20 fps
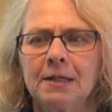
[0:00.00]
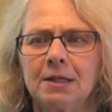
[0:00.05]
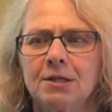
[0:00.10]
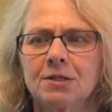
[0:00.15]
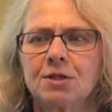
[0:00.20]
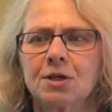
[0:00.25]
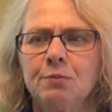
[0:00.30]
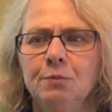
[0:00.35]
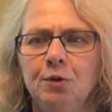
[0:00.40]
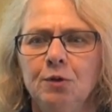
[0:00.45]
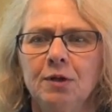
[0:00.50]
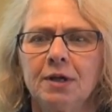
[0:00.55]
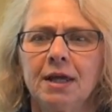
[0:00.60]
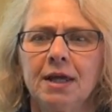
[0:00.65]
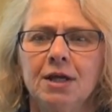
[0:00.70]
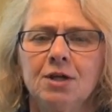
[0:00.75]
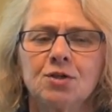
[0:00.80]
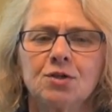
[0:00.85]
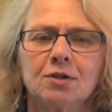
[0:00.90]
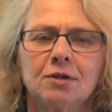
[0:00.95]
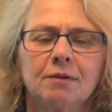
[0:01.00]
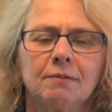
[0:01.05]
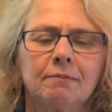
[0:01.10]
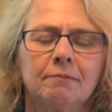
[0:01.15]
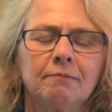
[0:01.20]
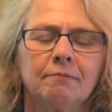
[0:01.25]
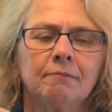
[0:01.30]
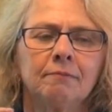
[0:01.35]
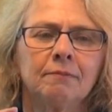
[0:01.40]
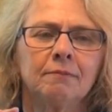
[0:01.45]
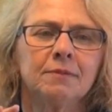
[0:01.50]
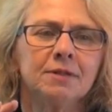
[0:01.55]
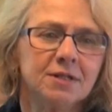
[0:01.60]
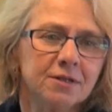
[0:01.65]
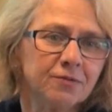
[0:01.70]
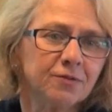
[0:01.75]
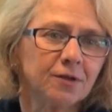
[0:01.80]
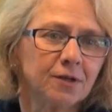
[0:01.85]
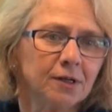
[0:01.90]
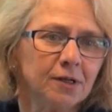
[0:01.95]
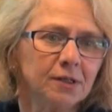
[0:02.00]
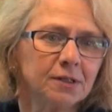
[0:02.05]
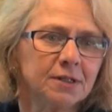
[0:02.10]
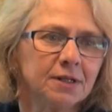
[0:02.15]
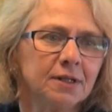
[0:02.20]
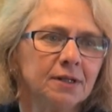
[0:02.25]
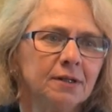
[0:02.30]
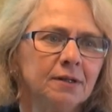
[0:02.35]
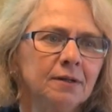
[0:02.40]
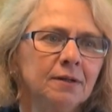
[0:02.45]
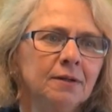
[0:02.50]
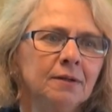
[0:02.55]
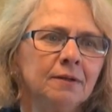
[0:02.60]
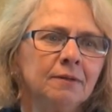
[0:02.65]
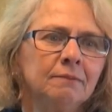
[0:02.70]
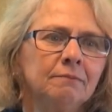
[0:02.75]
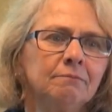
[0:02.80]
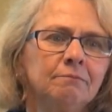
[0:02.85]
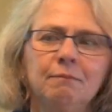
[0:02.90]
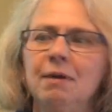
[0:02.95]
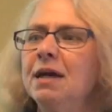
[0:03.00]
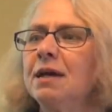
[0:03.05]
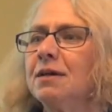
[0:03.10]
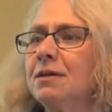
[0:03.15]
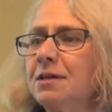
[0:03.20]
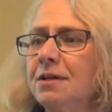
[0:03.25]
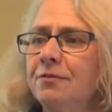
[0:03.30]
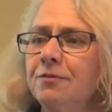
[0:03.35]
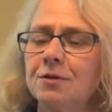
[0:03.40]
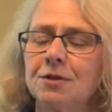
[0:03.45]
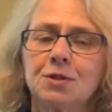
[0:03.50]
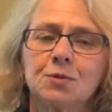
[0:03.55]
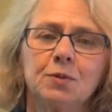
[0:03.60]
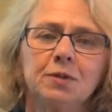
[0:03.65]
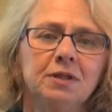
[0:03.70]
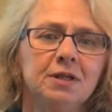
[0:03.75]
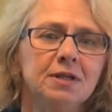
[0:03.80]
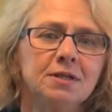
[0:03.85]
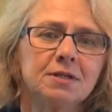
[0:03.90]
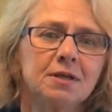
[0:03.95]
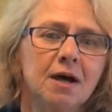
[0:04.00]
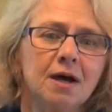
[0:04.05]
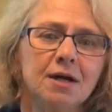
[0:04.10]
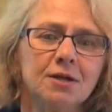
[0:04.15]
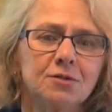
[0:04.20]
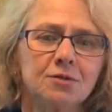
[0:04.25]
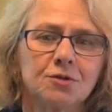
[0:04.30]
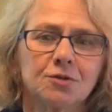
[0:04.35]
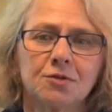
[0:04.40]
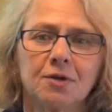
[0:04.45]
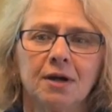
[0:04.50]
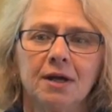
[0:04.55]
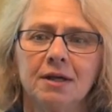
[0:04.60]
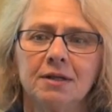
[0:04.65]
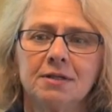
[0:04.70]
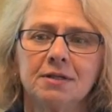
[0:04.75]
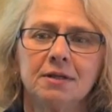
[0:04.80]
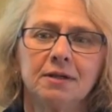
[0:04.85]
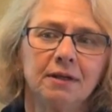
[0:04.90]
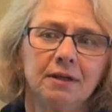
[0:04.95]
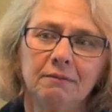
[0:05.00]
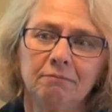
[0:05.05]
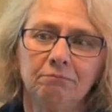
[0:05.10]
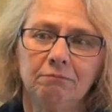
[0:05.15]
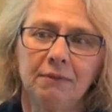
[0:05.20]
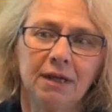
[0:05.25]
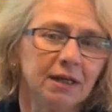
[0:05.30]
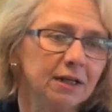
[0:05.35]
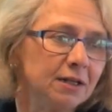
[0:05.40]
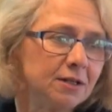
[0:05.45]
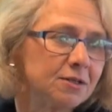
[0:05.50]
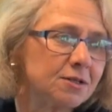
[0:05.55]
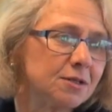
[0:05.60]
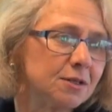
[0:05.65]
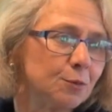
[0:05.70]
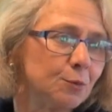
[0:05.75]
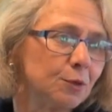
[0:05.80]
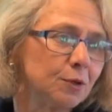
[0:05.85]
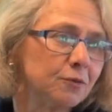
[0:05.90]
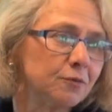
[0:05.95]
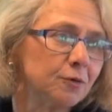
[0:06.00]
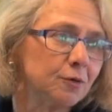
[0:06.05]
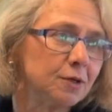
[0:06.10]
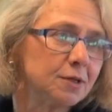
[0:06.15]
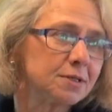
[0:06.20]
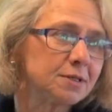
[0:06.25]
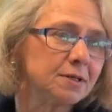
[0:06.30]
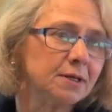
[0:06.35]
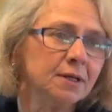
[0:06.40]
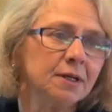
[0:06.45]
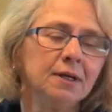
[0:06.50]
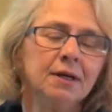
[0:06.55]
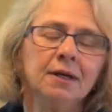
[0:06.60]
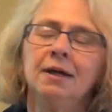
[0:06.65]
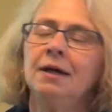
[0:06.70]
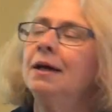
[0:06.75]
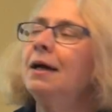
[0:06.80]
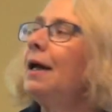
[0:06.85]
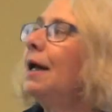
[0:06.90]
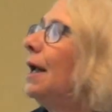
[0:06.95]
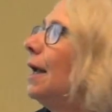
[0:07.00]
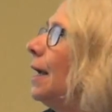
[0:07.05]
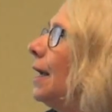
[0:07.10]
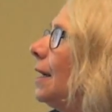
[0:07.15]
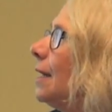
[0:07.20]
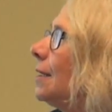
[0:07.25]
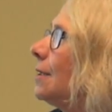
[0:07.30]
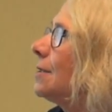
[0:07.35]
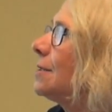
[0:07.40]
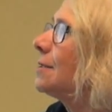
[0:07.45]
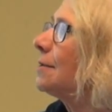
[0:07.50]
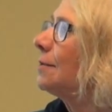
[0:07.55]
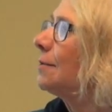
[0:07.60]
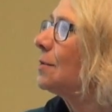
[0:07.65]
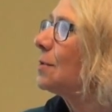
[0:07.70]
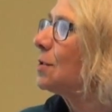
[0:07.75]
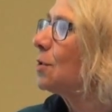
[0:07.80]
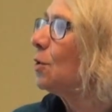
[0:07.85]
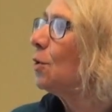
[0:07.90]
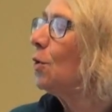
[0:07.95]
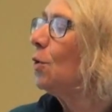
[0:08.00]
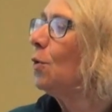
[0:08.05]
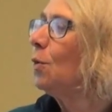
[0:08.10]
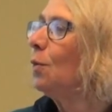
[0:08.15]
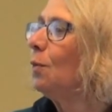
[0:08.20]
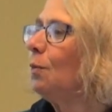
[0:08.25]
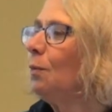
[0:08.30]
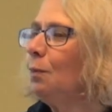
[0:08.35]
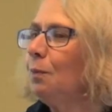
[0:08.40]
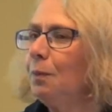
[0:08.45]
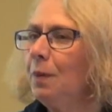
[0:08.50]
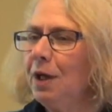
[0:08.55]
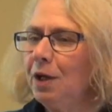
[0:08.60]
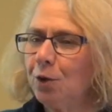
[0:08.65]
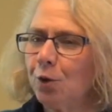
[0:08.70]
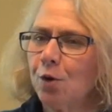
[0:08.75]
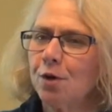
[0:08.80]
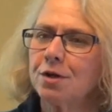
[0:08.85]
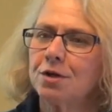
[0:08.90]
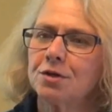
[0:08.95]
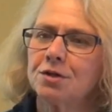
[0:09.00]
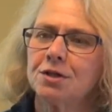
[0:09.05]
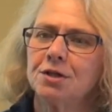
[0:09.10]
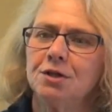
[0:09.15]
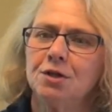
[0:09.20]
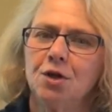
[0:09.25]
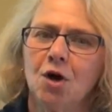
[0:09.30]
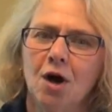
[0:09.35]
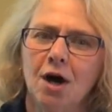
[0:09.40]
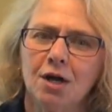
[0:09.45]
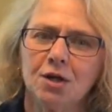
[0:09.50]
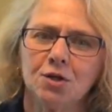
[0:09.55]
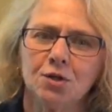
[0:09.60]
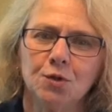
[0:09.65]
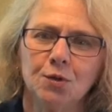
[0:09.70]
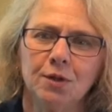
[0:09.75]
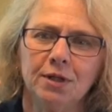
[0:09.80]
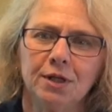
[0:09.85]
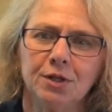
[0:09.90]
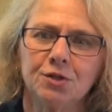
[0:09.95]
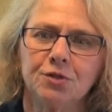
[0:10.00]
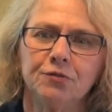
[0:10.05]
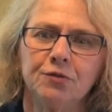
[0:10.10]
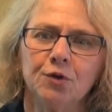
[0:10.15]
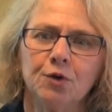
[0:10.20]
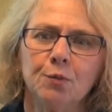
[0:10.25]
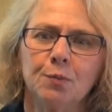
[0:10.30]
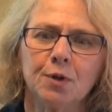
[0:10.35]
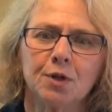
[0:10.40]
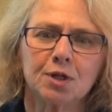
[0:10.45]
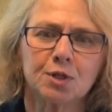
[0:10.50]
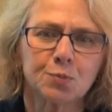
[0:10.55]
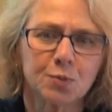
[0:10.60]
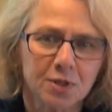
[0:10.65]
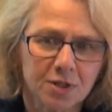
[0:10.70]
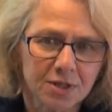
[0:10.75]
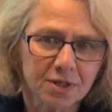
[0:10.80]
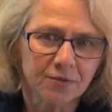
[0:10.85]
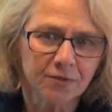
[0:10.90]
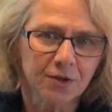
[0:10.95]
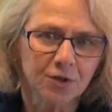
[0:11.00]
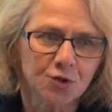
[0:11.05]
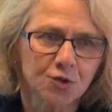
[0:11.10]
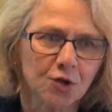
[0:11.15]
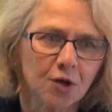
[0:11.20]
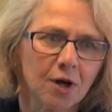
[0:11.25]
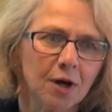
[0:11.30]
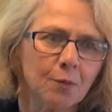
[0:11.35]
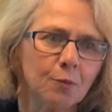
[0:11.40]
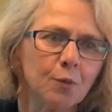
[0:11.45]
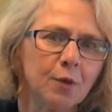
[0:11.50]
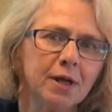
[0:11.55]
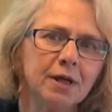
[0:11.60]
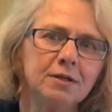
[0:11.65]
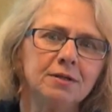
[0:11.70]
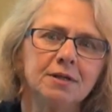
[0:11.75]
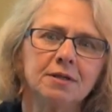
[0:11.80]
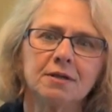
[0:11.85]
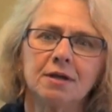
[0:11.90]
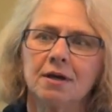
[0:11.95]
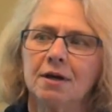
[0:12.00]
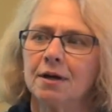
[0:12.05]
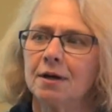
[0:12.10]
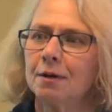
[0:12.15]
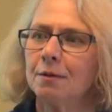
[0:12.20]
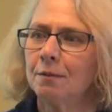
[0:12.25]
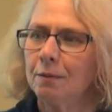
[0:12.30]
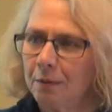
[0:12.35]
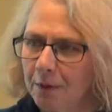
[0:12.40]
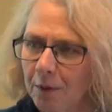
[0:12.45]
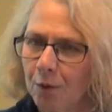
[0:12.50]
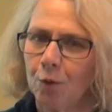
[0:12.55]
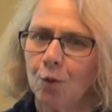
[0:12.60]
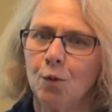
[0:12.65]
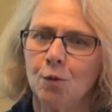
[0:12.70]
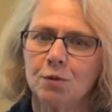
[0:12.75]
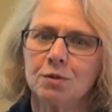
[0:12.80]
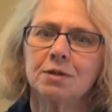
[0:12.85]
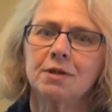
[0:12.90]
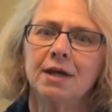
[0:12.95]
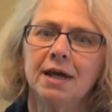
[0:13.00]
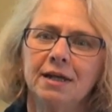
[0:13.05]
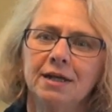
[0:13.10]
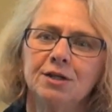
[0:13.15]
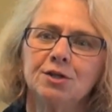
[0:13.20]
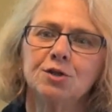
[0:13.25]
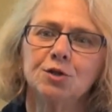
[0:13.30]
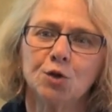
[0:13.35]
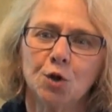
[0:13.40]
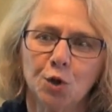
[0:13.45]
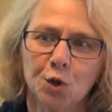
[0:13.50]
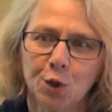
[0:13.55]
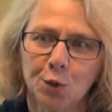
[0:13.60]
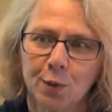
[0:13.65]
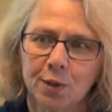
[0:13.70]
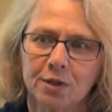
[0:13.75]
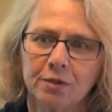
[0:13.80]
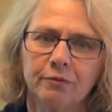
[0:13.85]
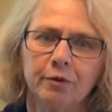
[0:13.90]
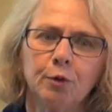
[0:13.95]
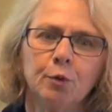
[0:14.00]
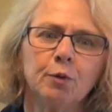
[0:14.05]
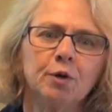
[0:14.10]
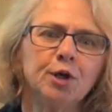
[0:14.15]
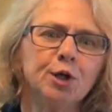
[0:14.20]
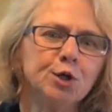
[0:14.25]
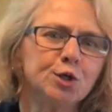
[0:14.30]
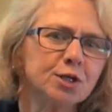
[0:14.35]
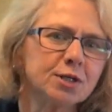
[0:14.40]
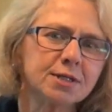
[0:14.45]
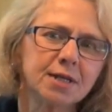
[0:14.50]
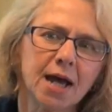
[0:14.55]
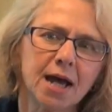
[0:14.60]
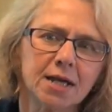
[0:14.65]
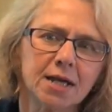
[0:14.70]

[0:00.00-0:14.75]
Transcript: does communication difficulty make a difference when these guys are trying to get into the workforce? And so, in order to not do an interview about a specific job, we did a quotes getting to know you interview where you just